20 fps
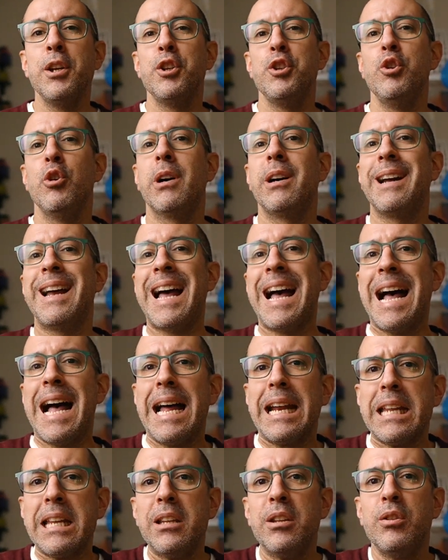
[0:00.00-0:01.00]
you are
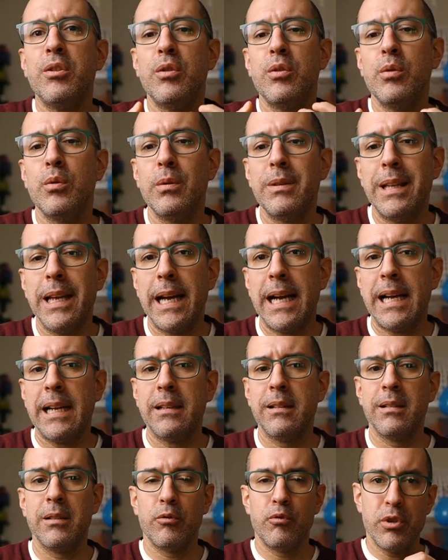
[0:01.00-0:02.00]
adding to
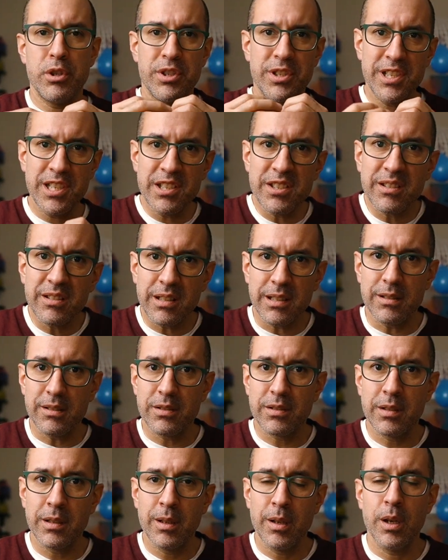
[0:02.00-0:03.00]
that
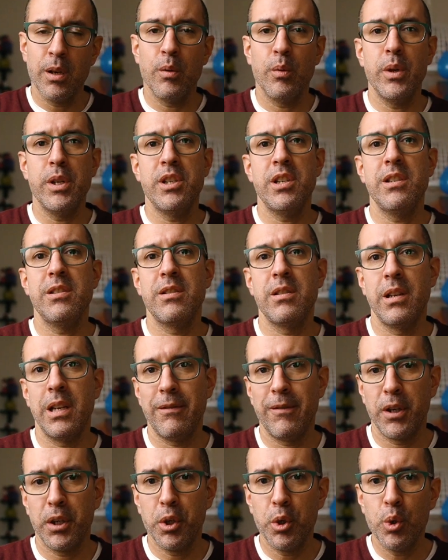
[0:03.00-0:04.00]
resistance, which is
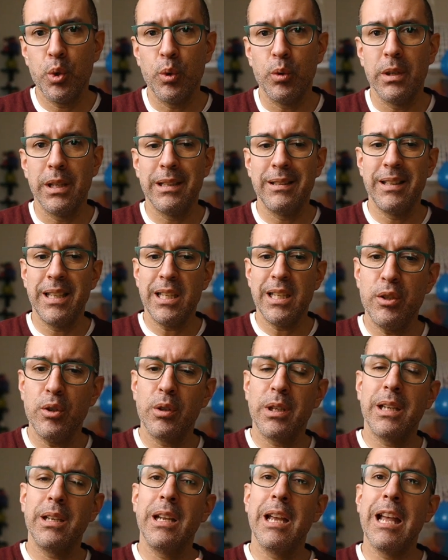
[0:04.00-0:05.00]
never good, and
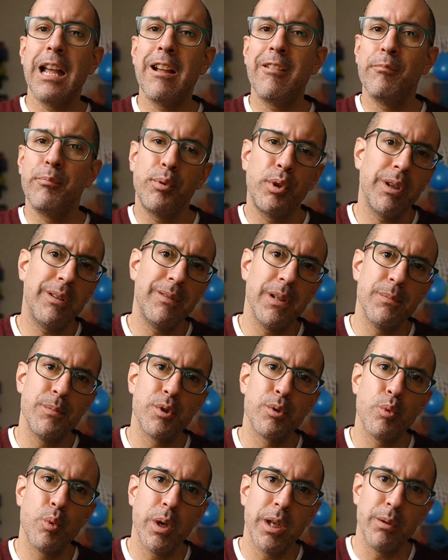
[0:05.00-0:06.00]
you can have
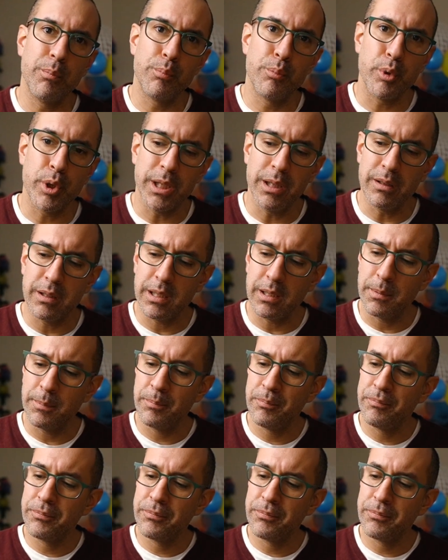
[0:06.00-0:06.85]
problems when printing.